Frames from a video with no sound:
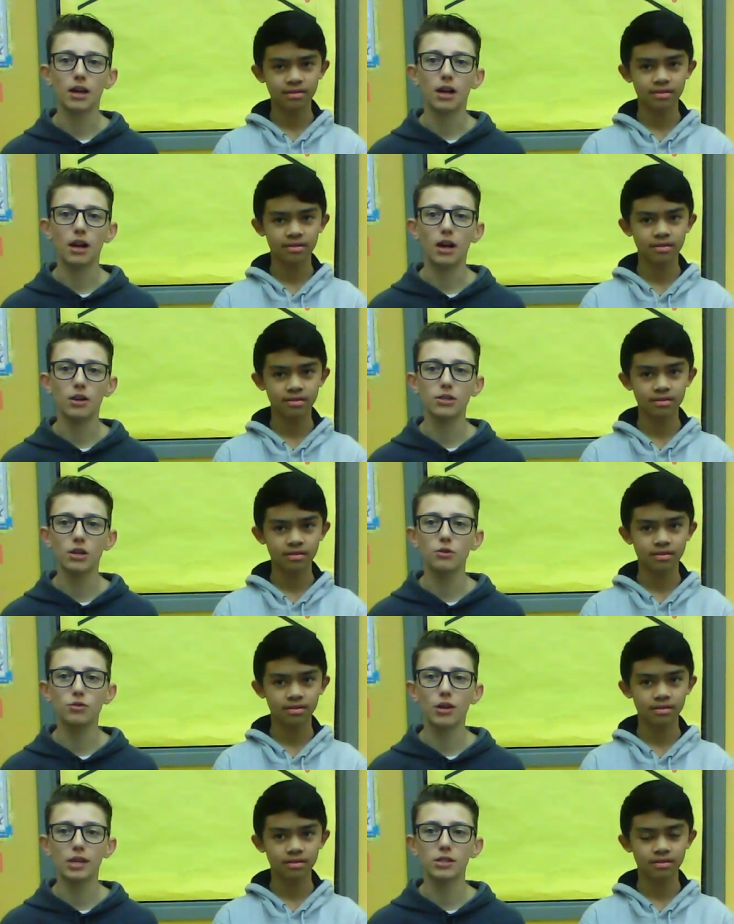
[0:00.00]
Speaker 1: Also,
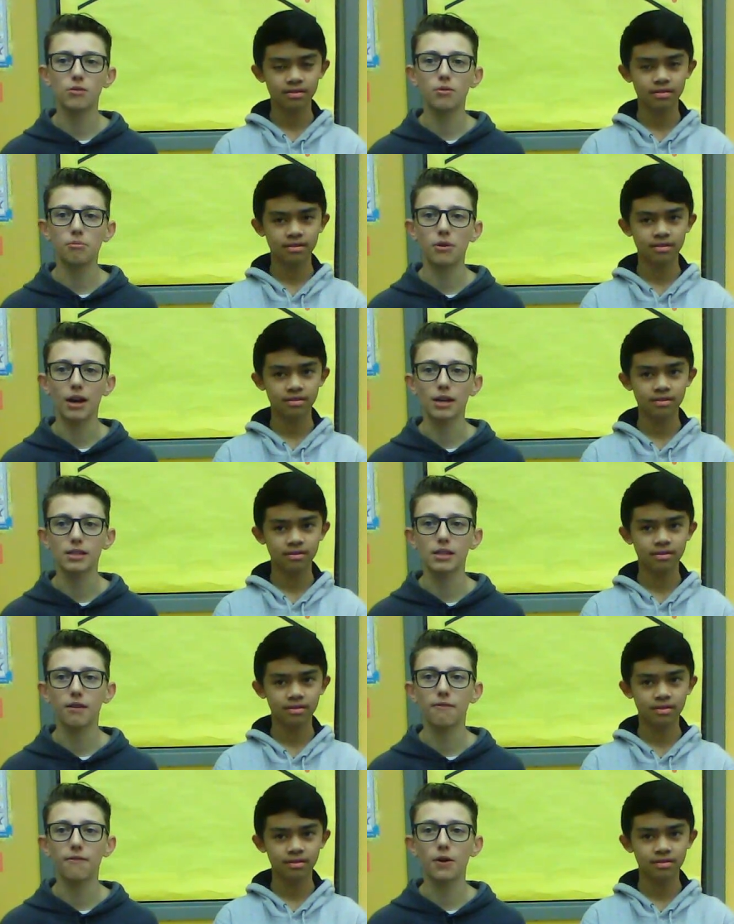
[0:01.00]
dressed to impress,
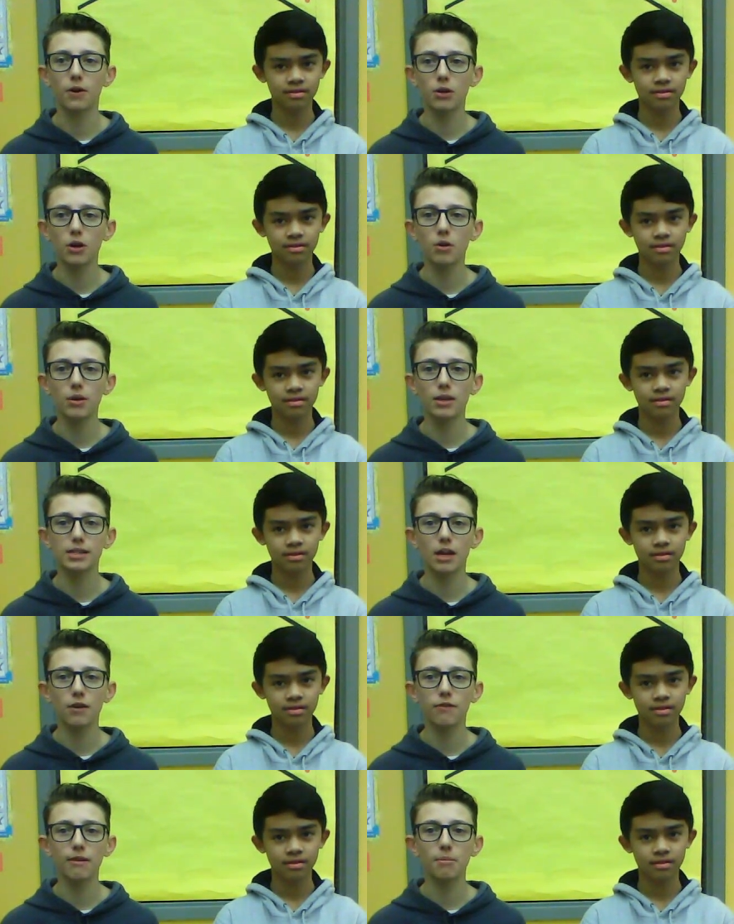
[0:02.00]
photo, and
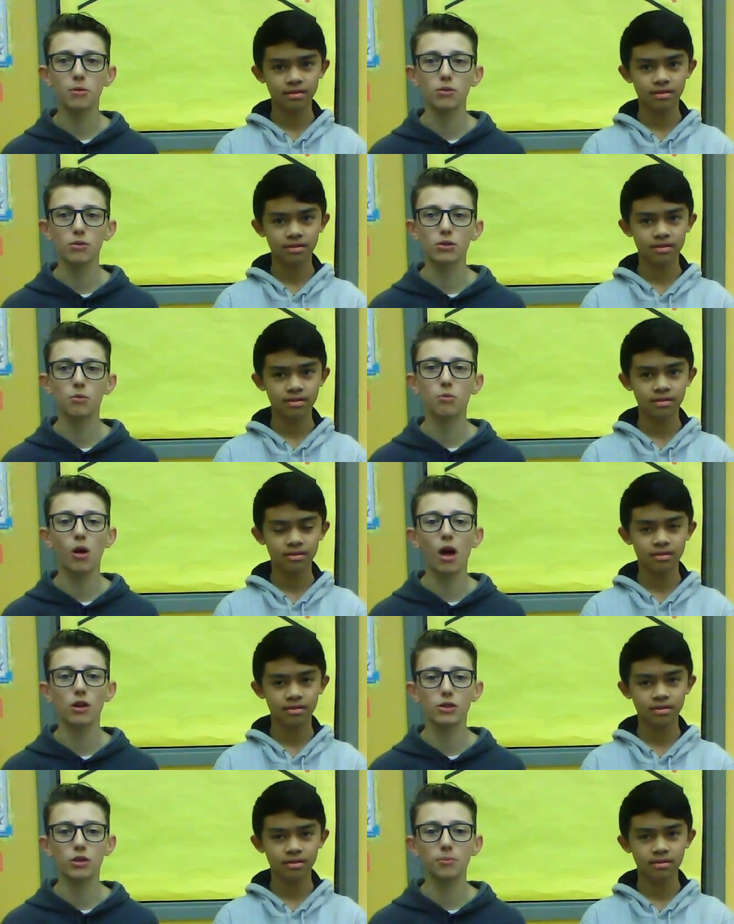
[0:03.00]
selfie booths will
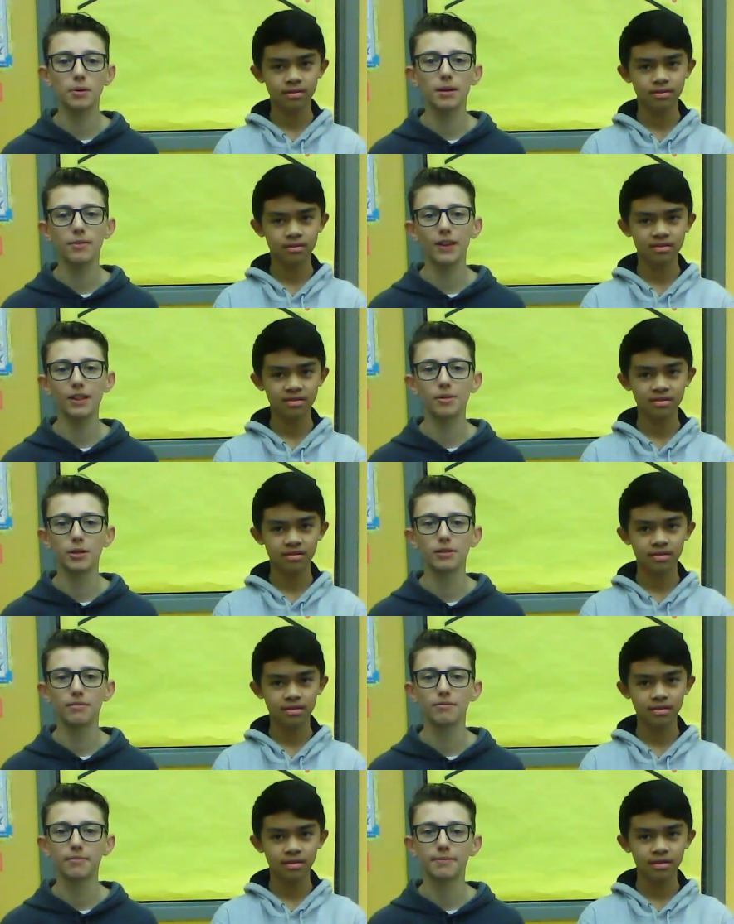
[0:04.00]
also be available.
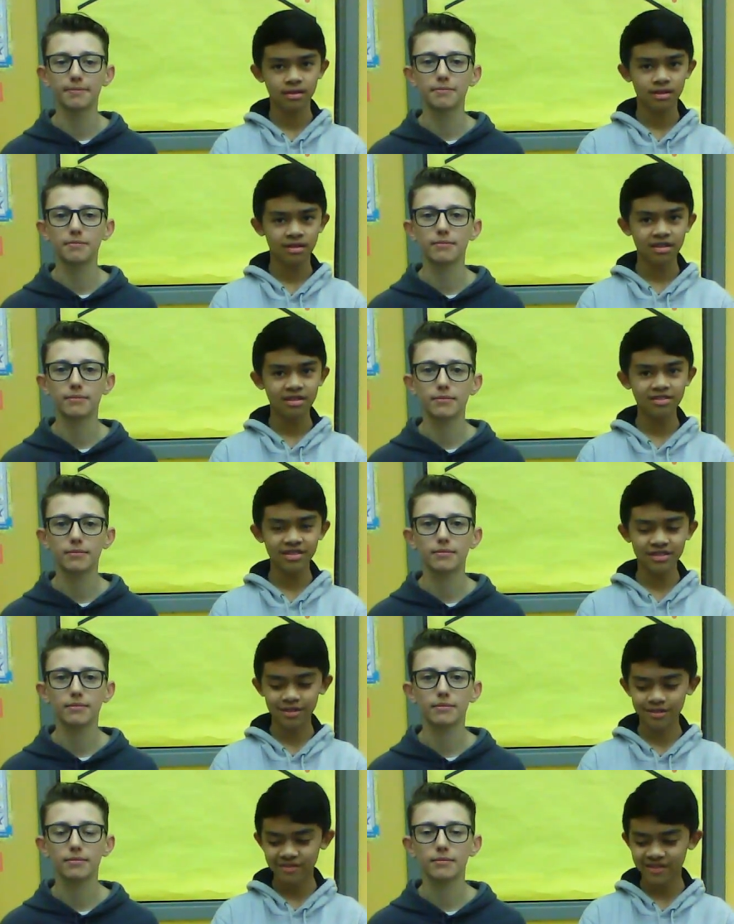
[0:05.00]
Speaker 2: Here's the
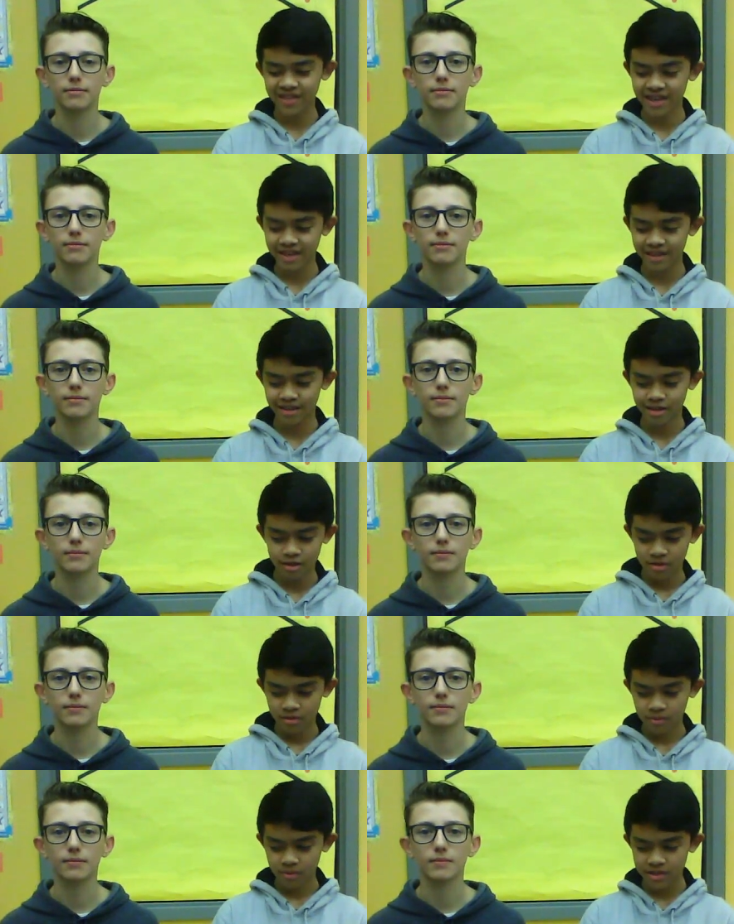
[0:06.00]
joke of the day.
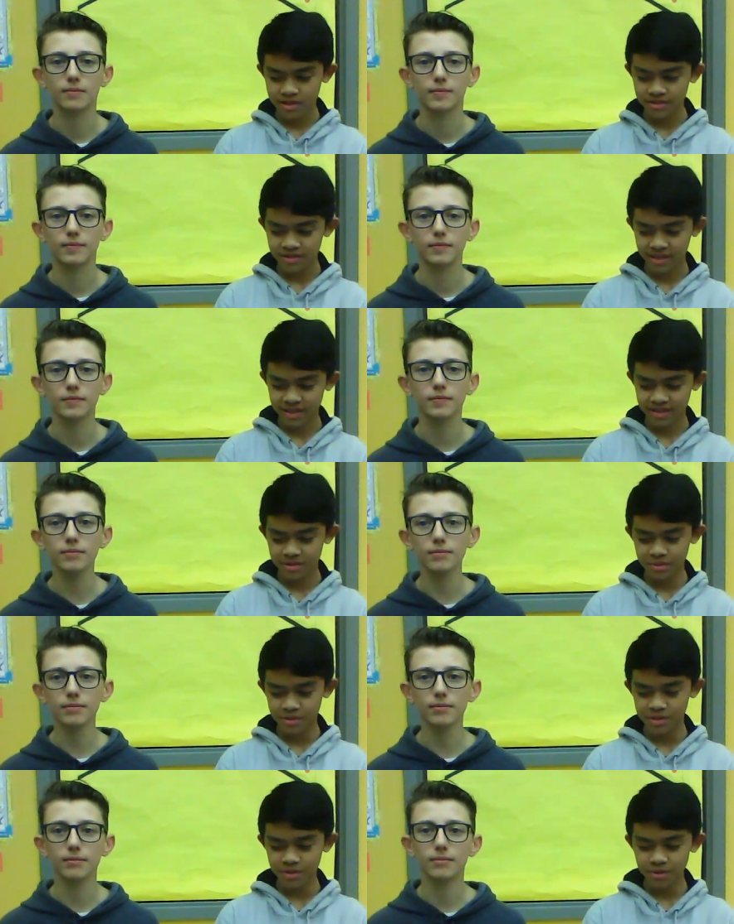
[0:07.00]
What do you say to a
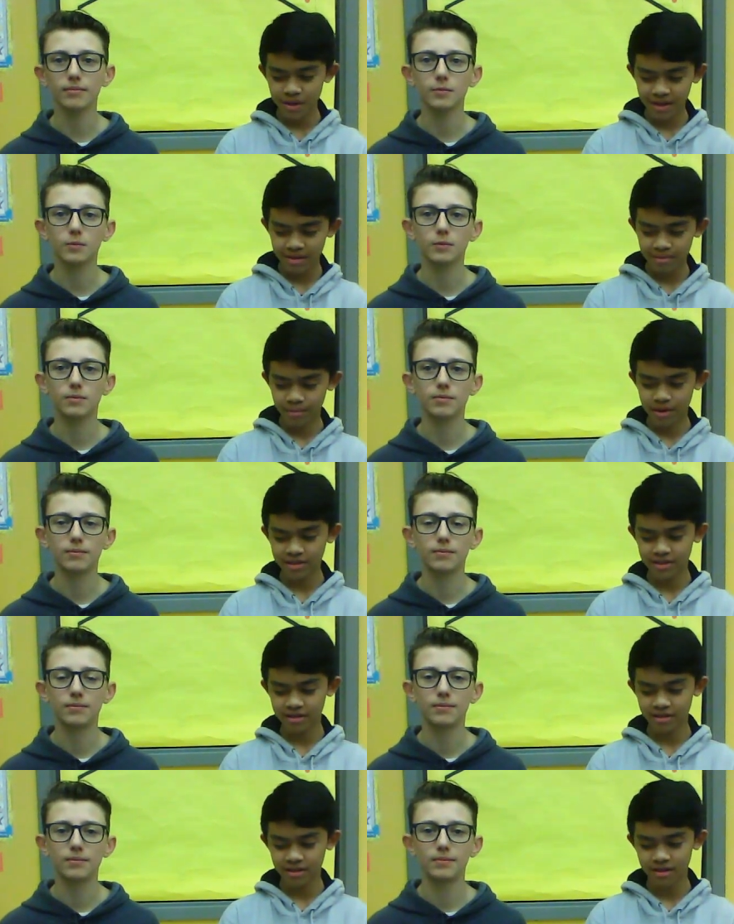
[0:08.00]
two-headed
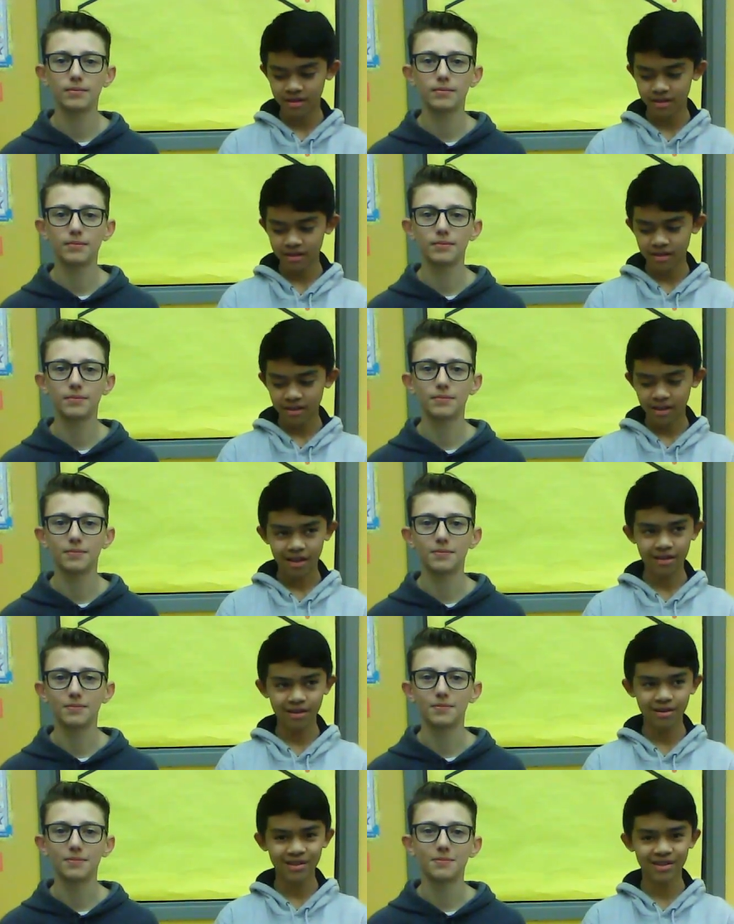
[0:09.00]
monster?
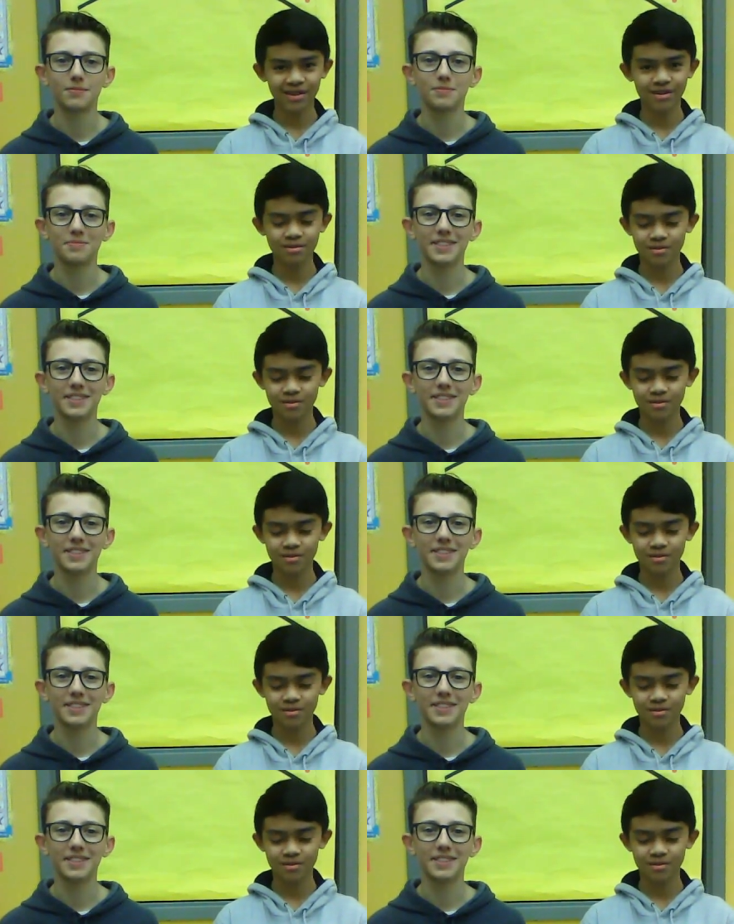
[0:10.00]
Hello, hello.